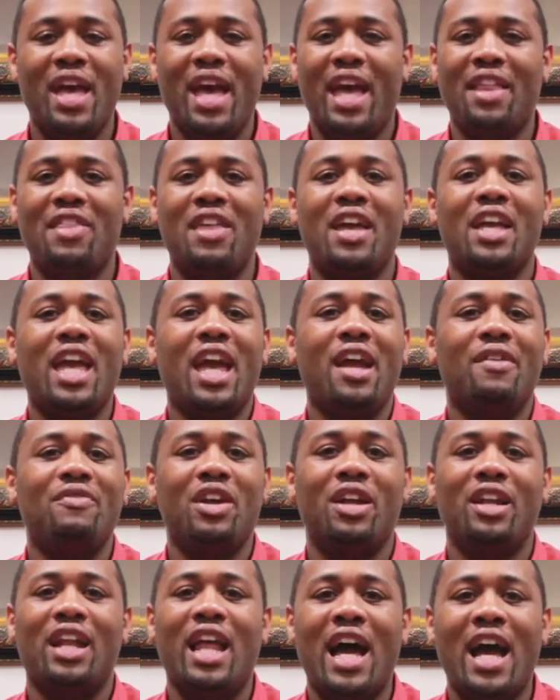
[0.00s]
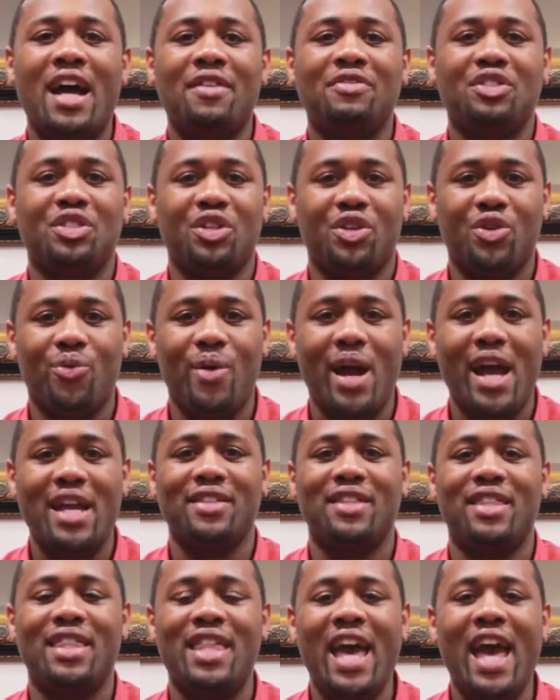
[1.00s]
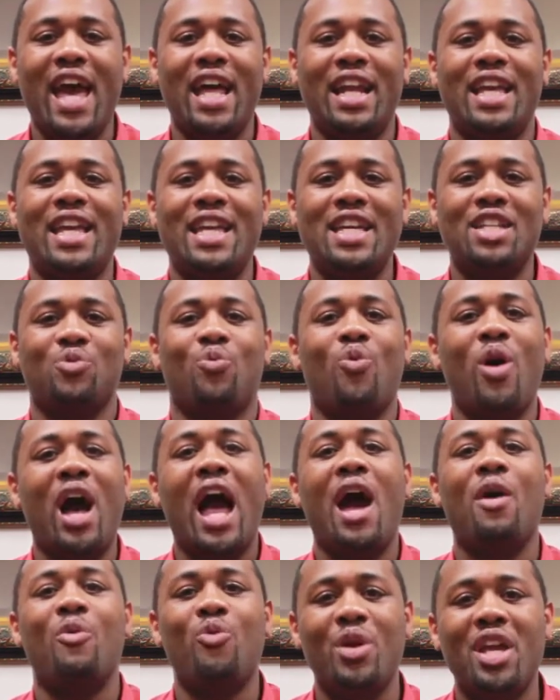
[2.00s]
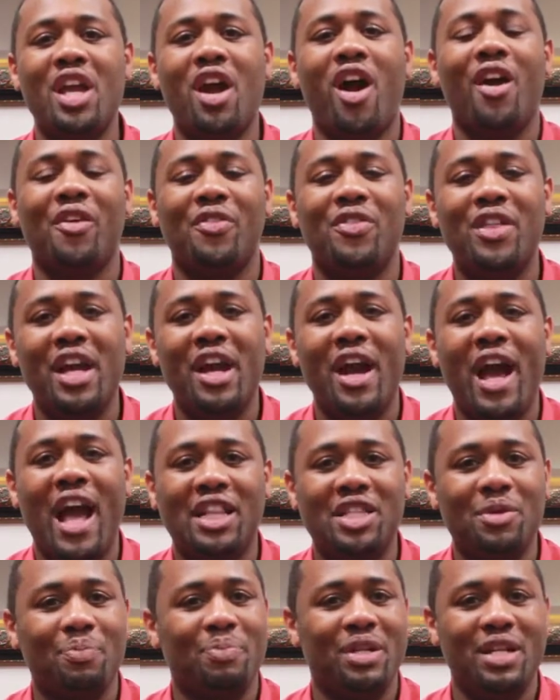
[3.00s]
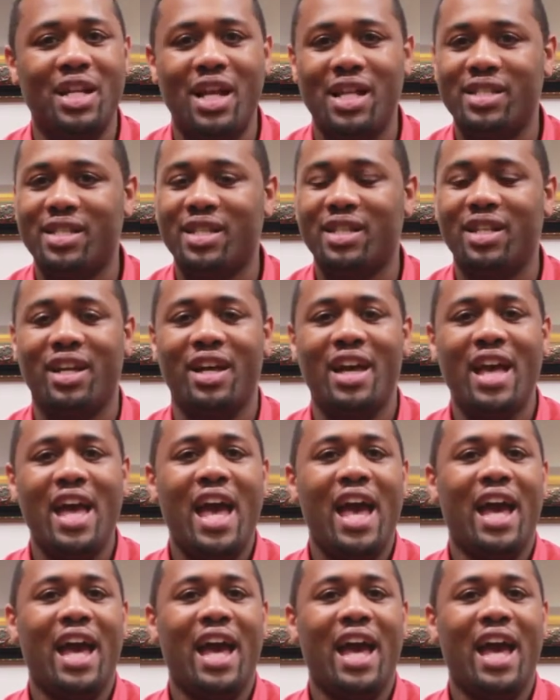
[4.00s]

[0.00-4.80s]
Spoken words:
and they gave their lives to Christ. That is why we are there at the peninsula.